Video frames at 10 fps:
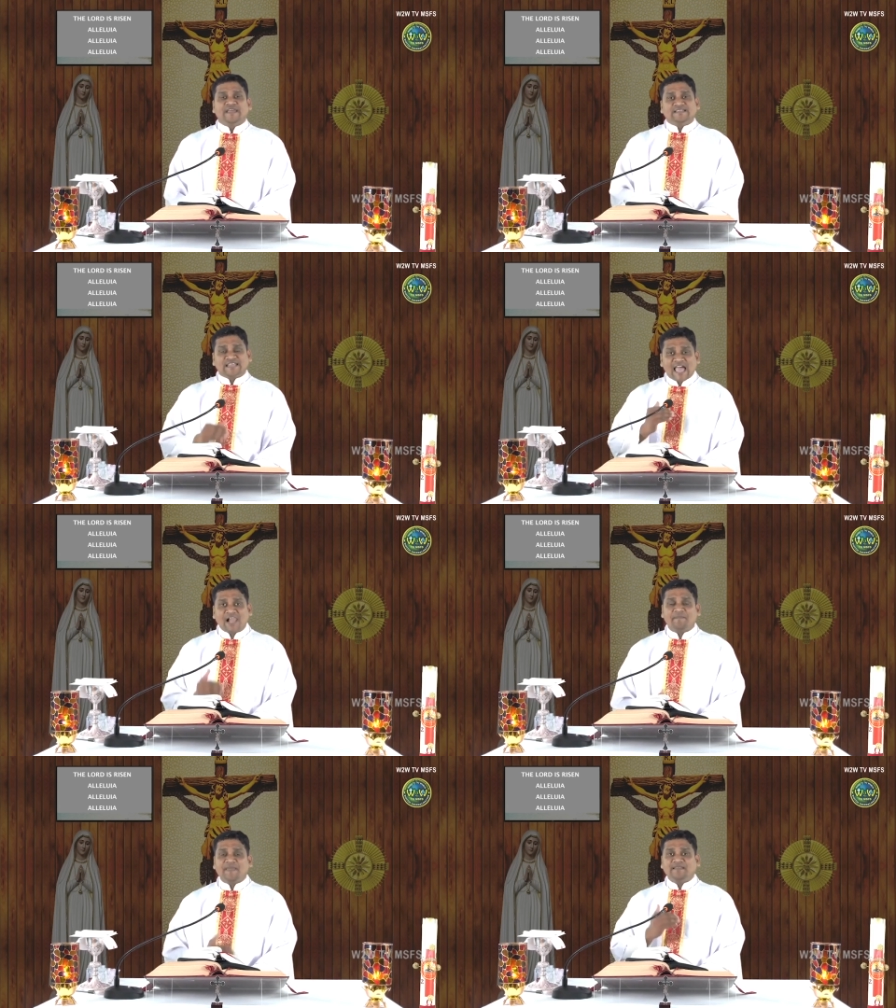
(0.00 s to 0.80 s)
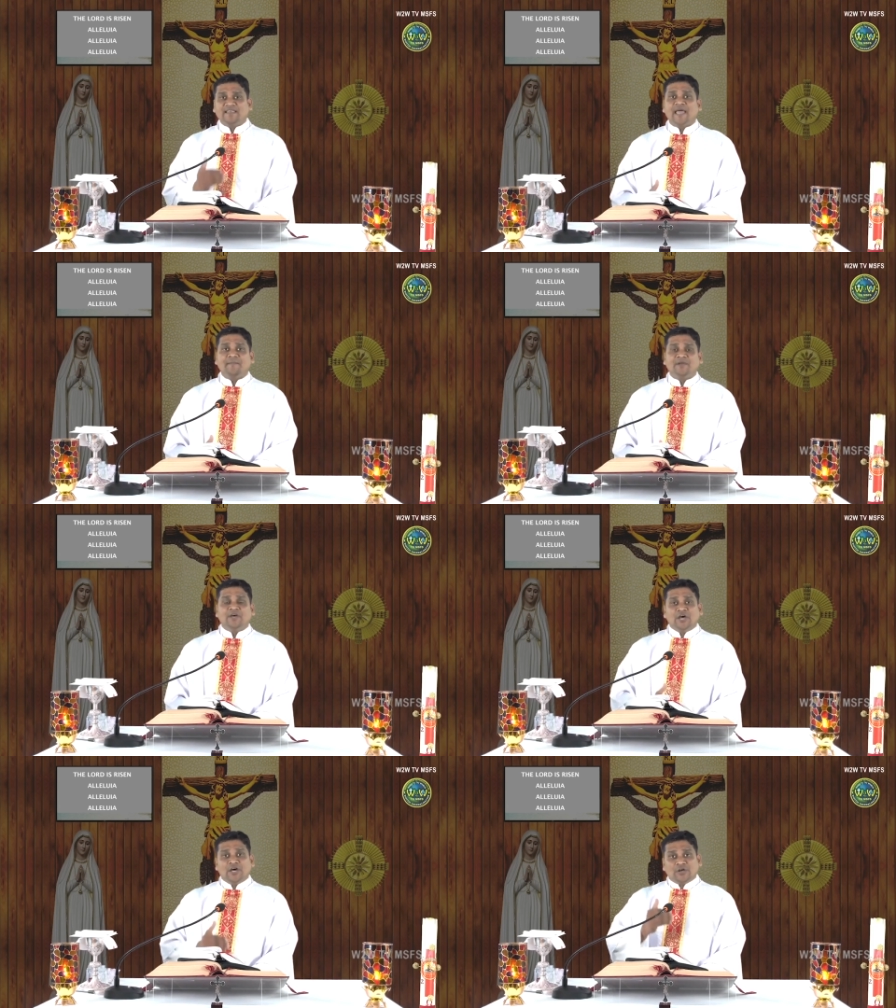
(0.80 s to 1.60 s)
He is helping
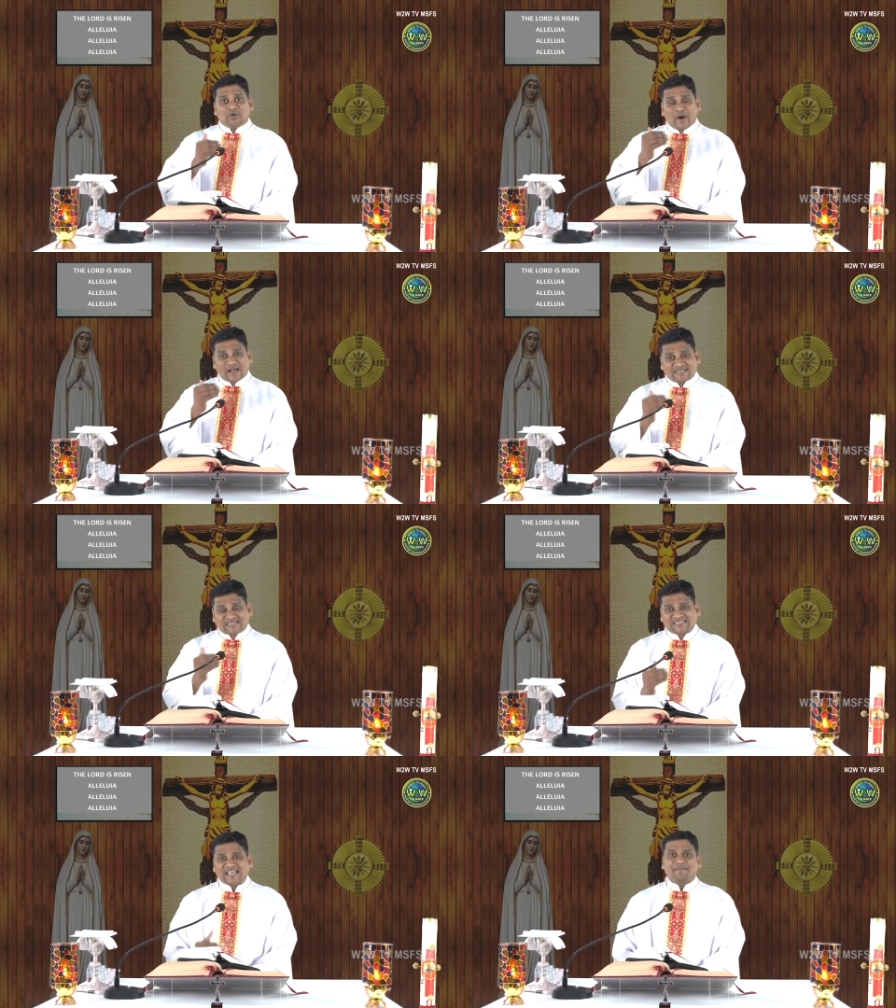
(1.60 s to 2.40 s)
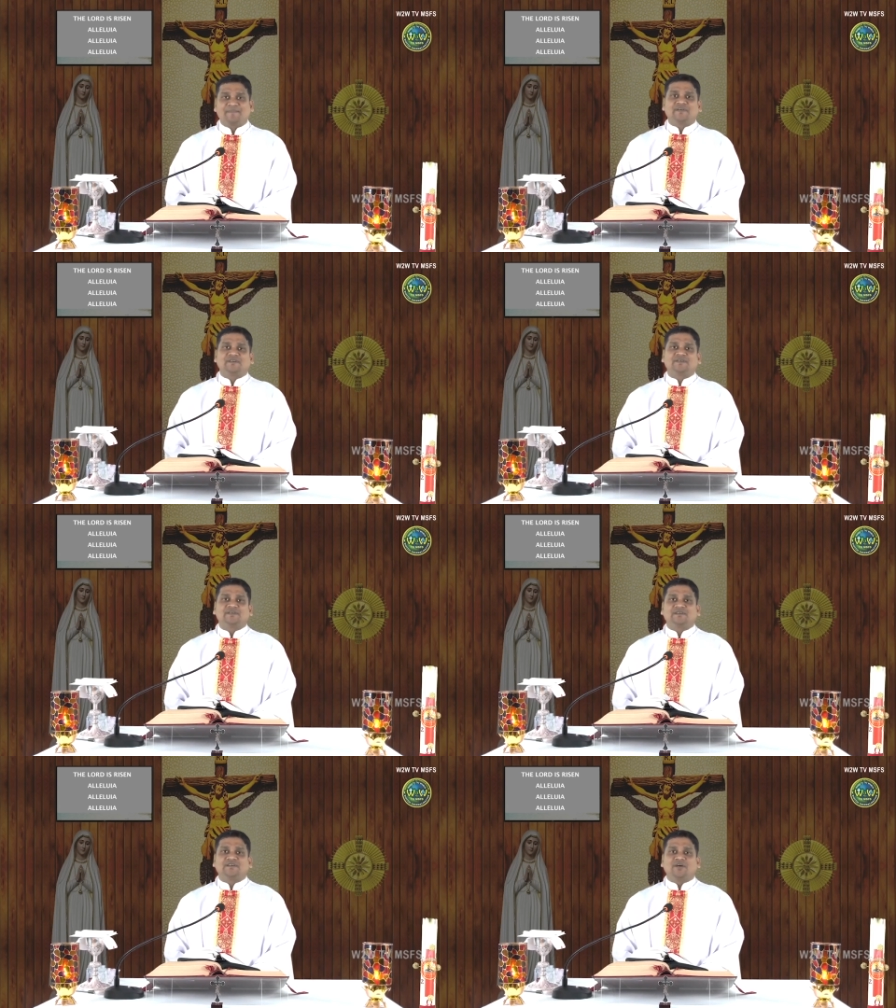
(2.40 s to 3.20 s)
them to accept
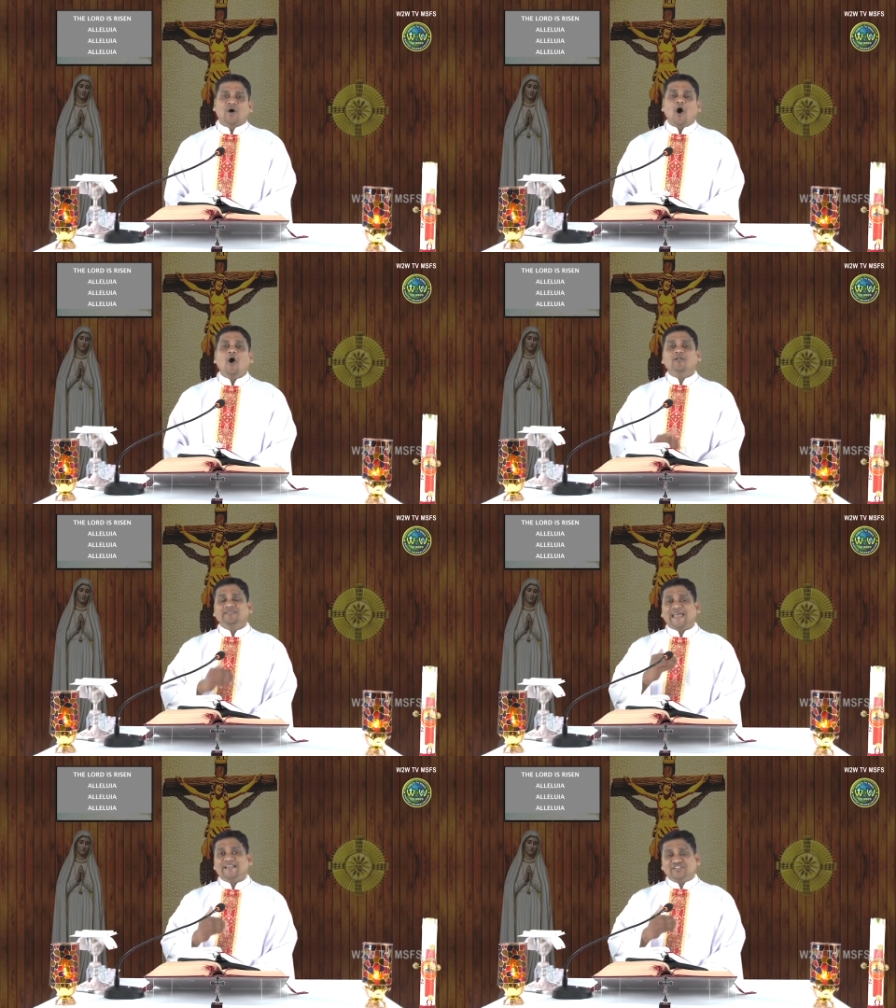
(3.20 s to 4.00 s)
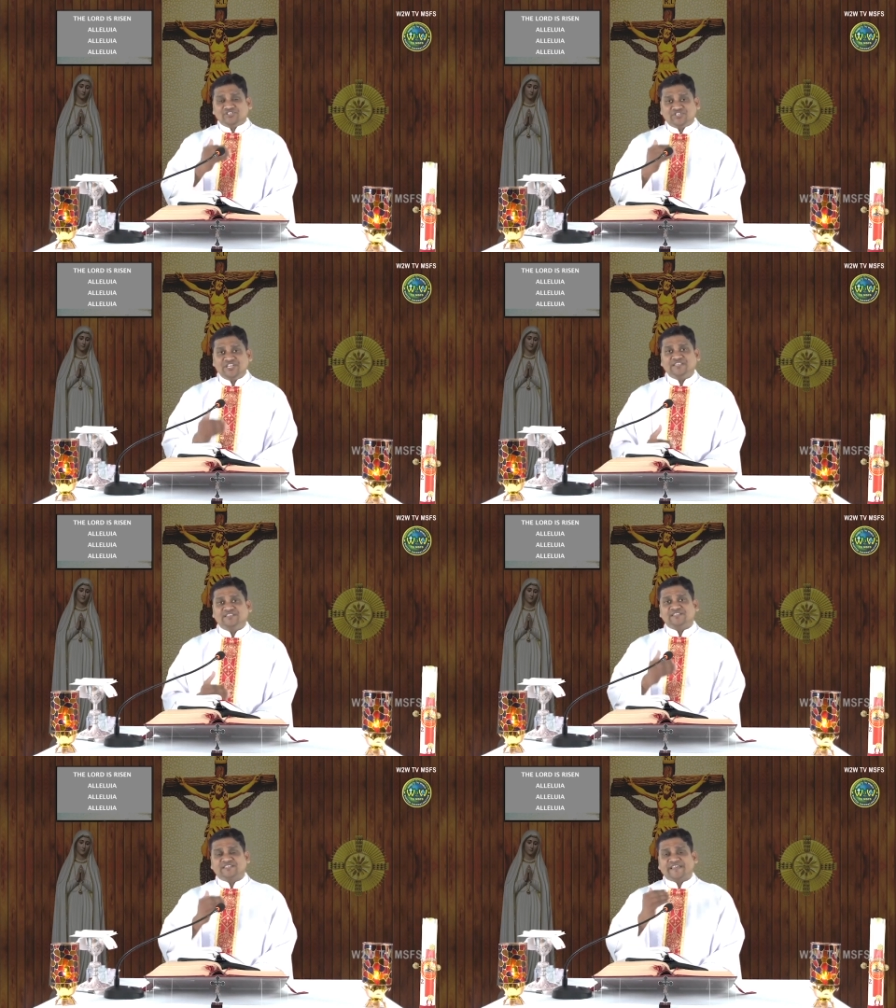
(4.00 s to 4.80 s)
all that
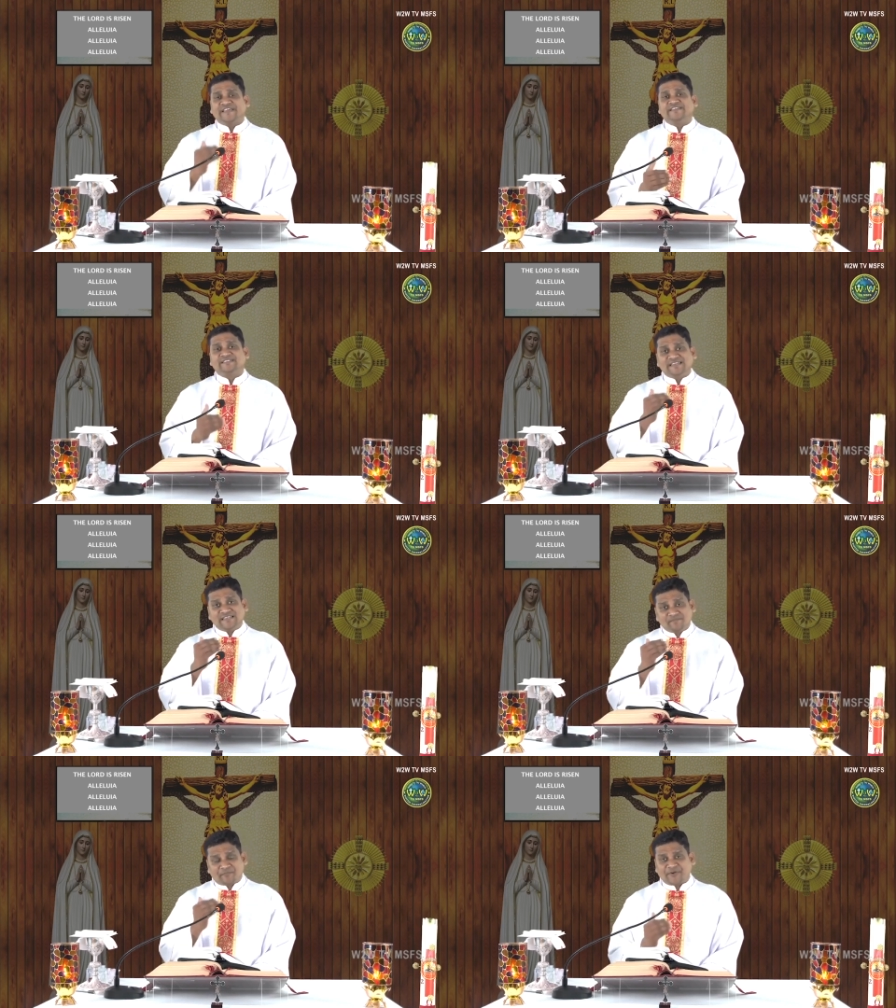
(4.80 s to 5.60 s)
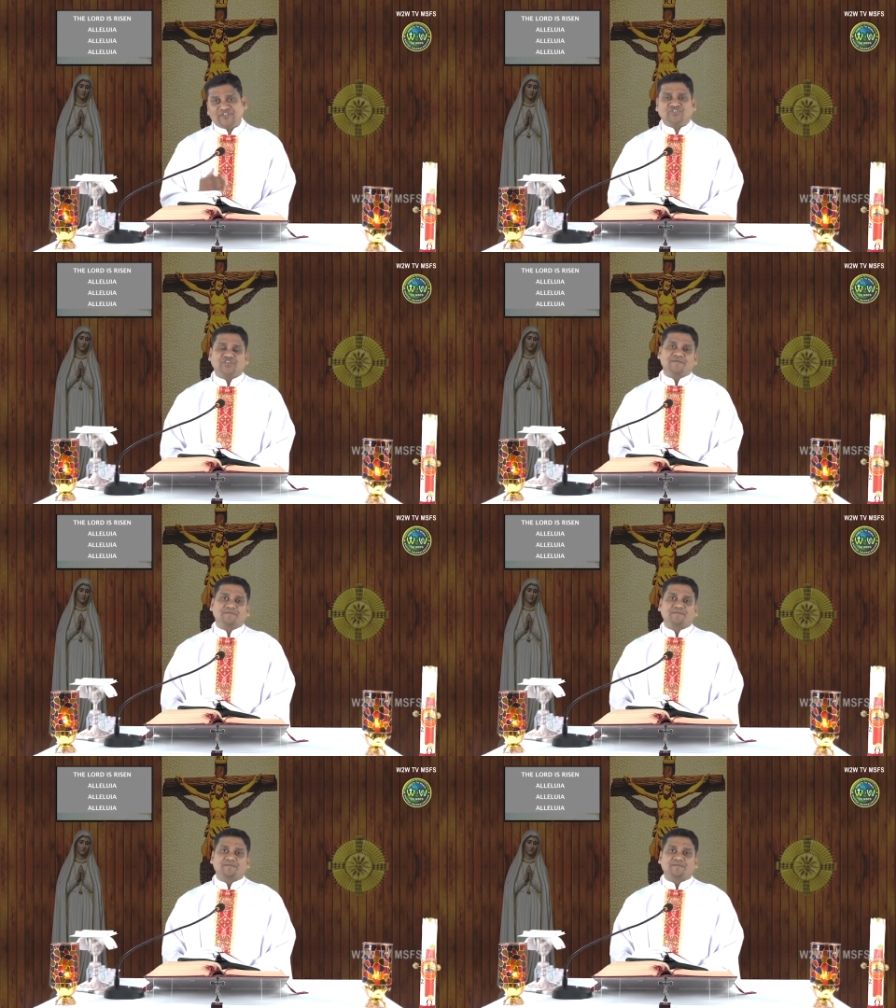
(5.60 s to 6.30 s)
Jesus is preaching.